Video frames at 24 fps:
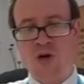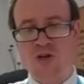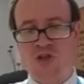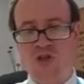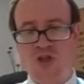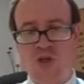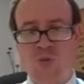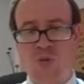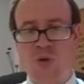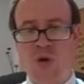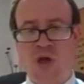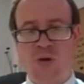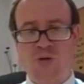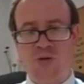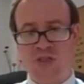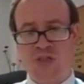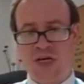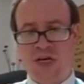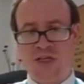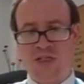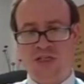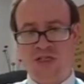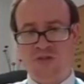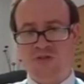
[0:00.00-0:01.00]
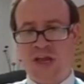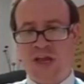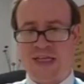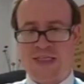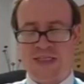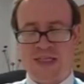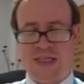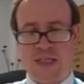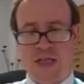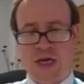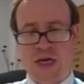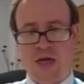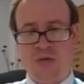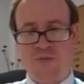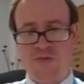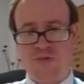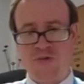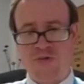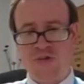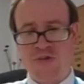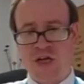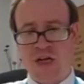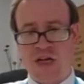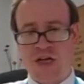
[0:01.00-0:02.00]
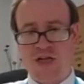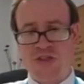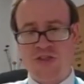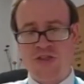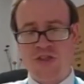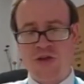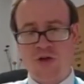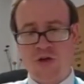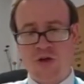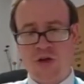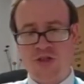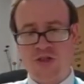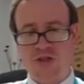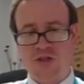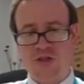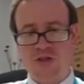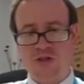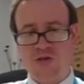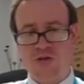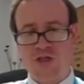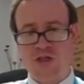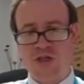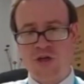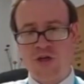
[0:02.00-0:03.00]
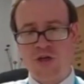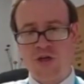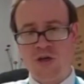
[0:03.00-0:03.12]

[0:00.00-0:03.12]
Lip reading: of the process of getting there. Does that answer the question, Georgia?